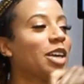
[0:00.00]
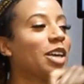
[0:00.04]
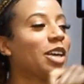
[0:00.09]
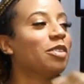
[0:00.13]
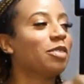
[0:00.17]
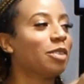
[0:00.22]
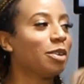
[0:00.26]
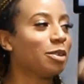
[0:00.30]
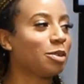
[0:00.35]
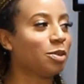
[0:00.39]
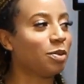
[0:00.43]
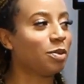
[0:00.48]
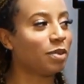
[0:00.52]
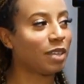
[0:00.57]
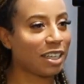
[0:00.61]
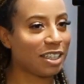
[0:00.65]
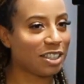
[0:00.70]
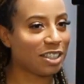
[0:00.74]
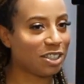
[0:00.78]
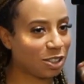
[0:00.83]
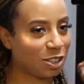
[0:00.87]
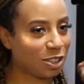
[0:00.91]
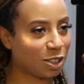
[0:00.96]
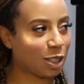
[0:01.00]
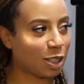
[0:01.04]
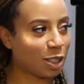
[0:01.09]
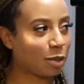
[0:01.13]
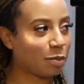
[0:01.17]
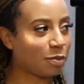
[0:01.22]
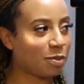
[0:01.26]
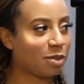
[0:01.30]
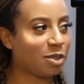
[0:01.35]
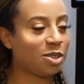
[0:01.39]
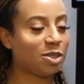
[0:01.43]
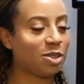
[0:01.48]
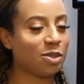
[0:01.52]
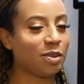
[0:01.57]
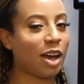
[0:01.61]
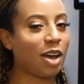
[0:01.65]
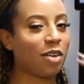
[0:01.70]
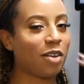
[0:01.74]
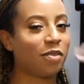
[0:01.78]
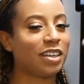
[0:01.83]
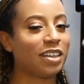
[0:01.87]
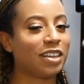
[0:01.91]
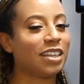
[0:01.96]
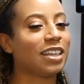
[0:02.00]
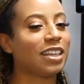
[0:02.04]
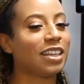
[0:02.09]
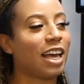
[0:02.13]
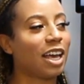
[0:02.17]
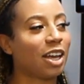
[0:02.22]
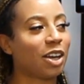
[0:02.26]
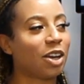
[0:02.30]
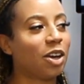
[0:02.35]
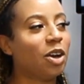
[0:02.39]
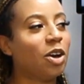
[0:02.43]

of those relationships, do you have any like